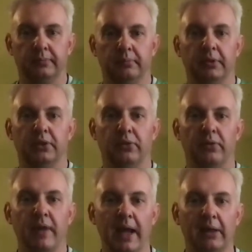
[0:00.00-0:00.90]
But to do
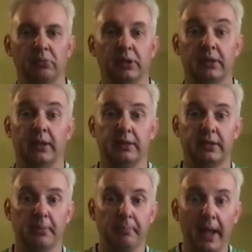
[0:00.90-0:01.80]
that, we need to take a
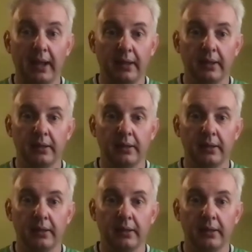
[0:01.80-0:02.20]
step back